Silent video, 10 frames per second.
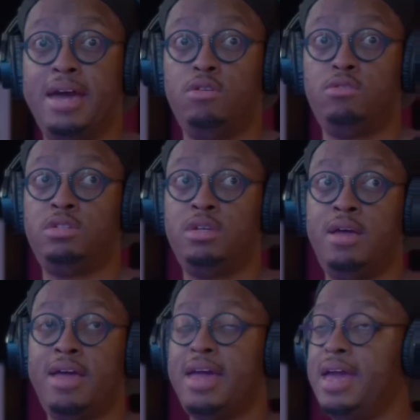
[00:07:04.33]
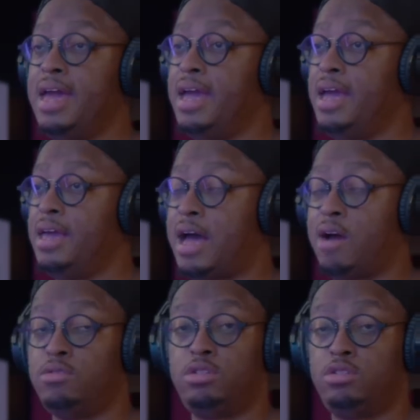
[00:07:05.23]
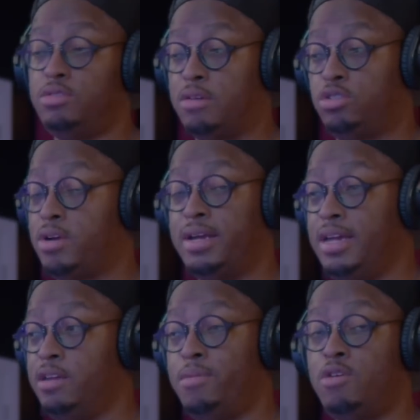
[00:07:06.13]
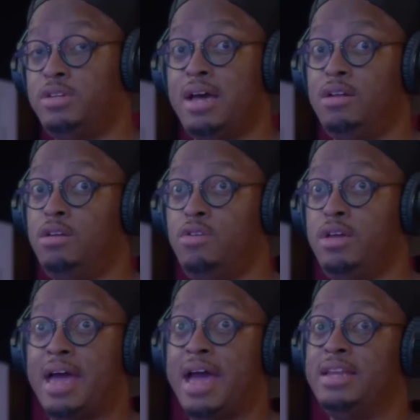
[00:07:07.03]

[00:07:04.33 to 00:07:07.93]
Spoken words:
pianos, and I was trying to get them all downloaded.